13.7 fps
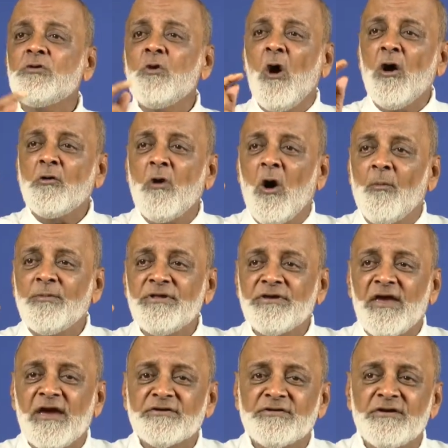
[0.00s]
Your
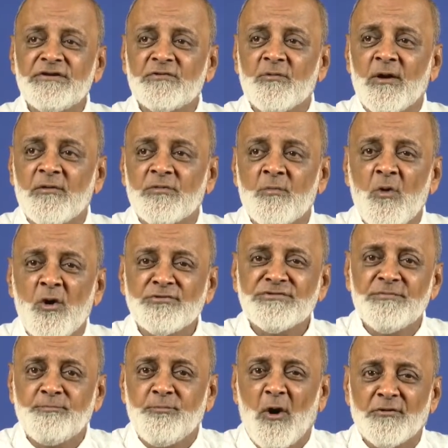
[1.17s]
communication is one of the most
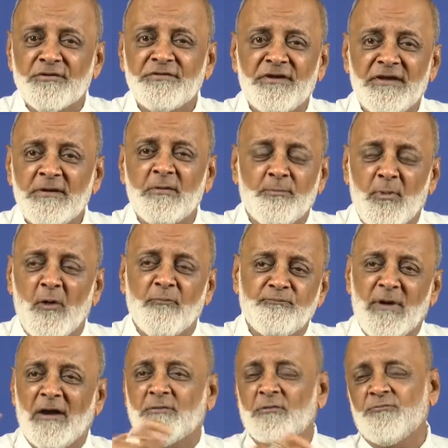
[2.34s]
important things of
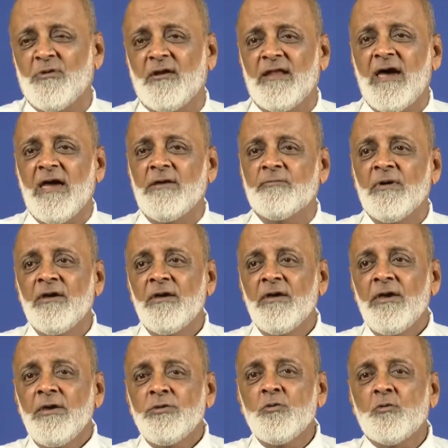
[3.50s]
part of your life.
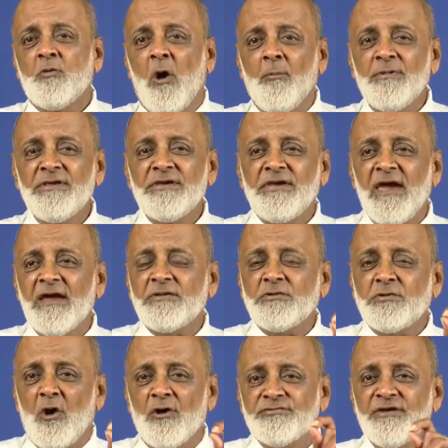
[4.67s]
You
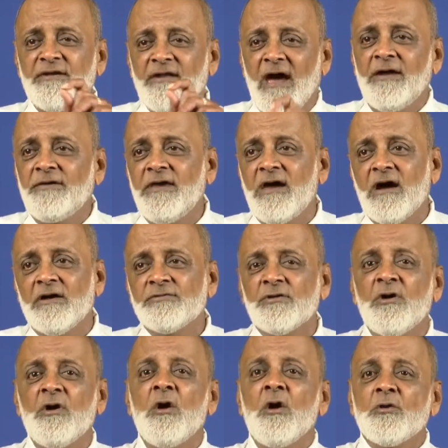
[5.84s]
communicate thoughts and
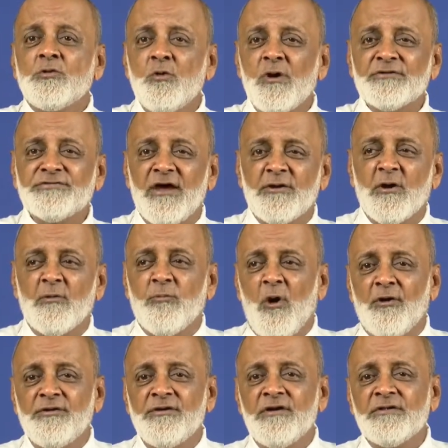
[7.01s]
ideas to a set of
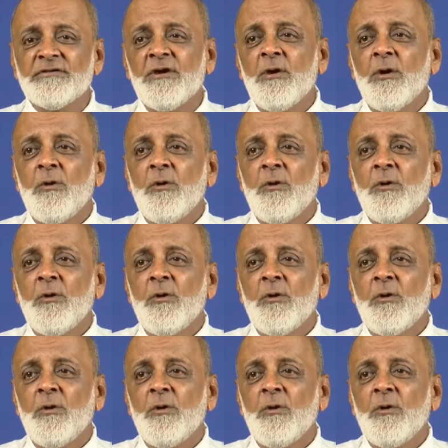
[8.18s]
audience